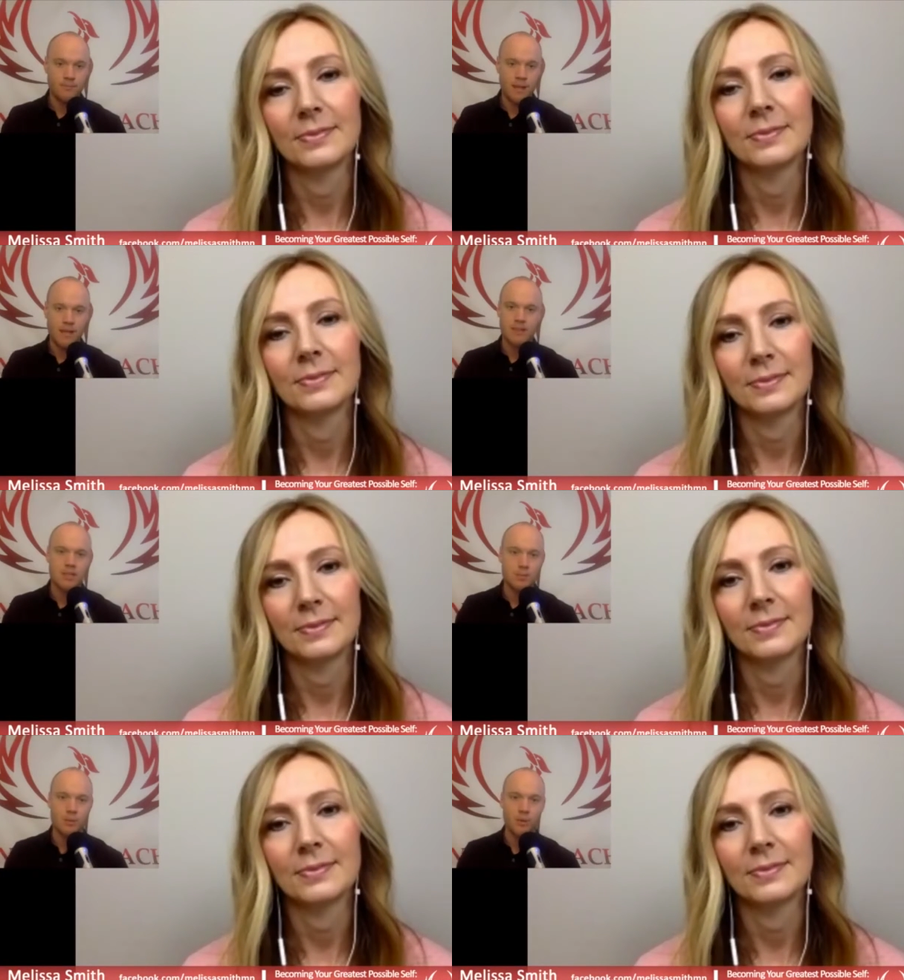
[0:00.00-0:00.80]
Speaker 1: at
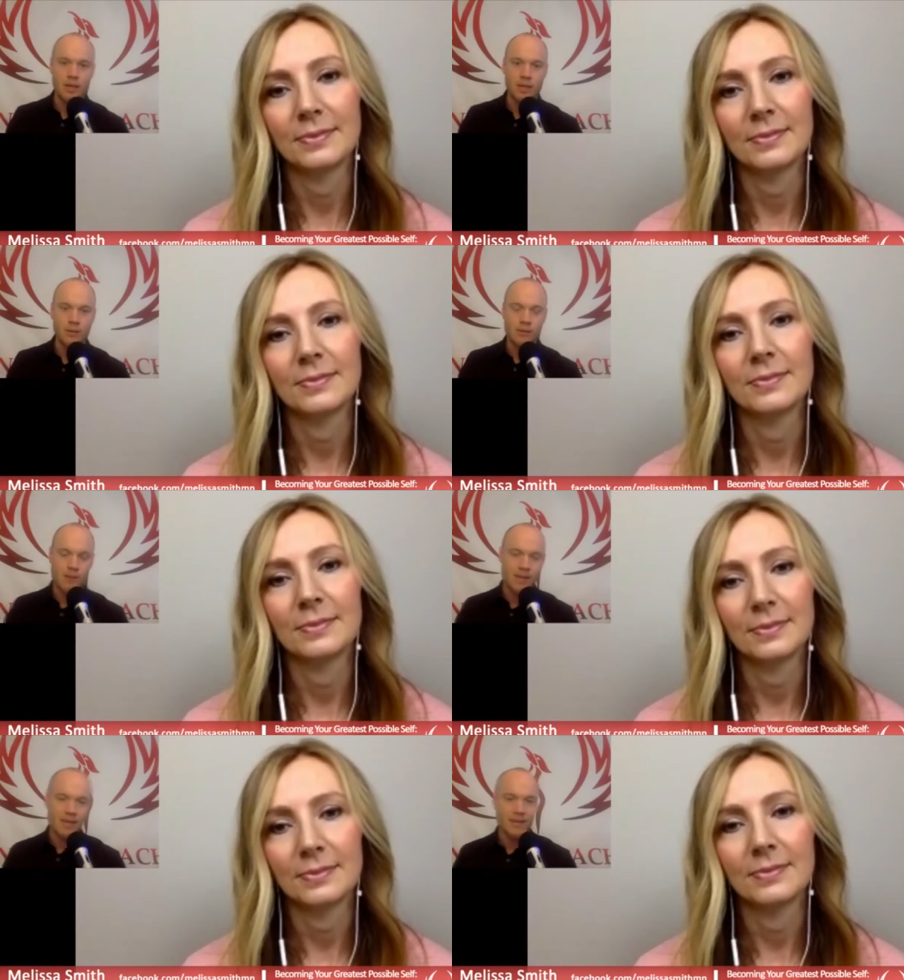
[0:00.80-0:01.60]
this point that we've
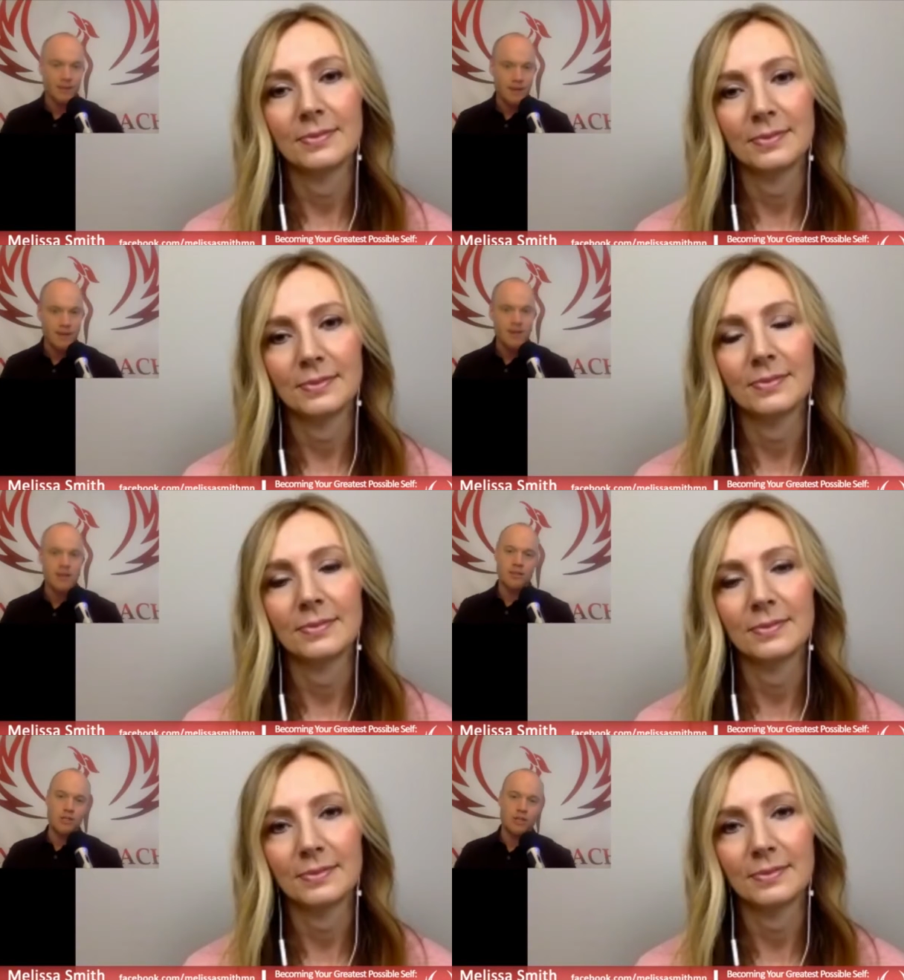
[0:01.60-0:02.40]
been given
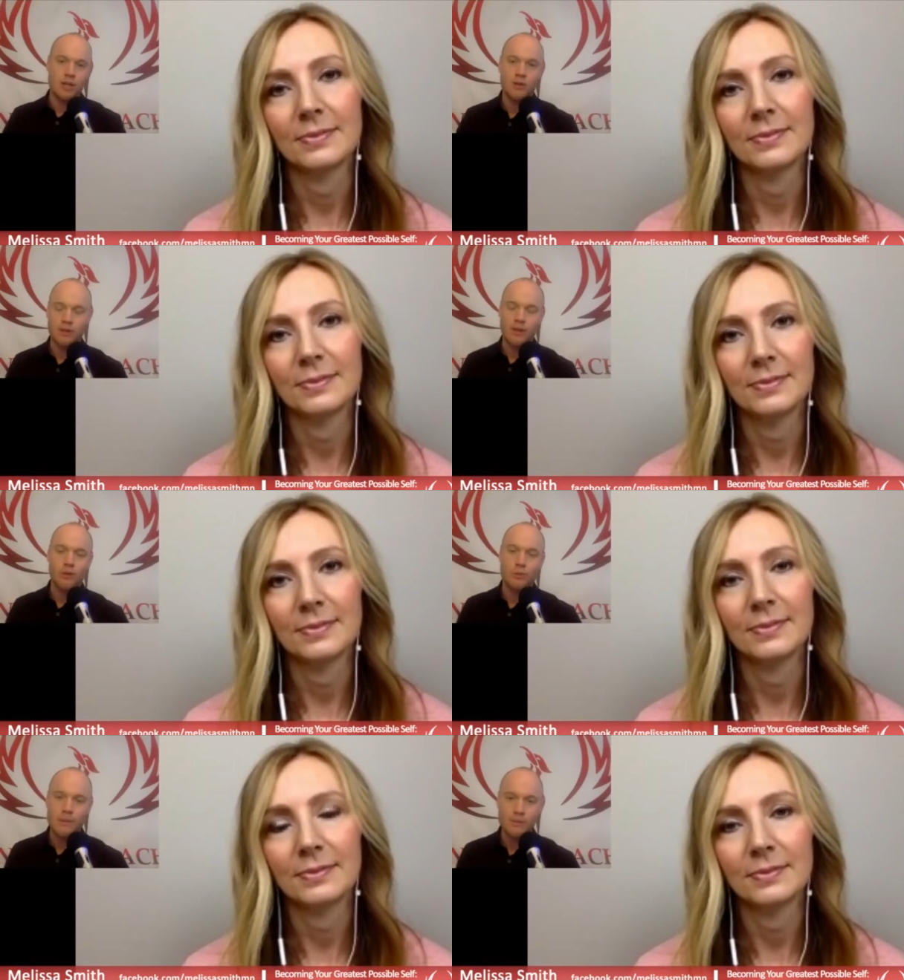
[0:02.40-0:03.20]
to share with
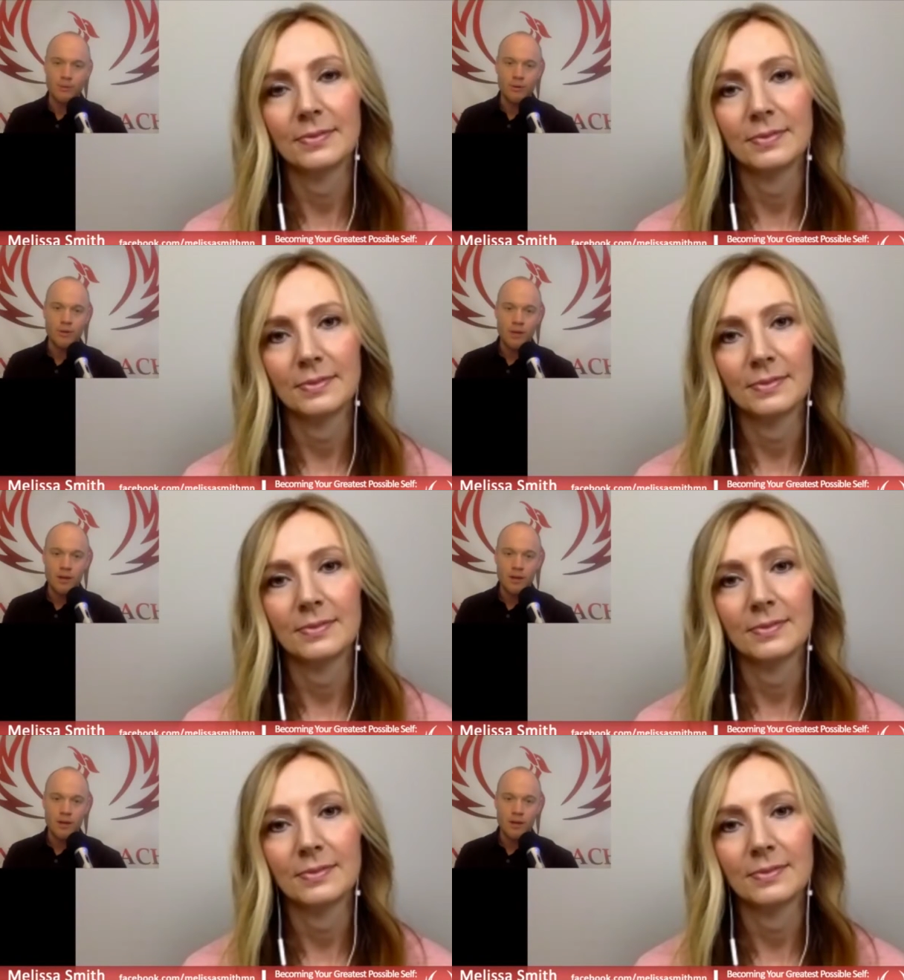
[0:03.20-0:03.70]
other people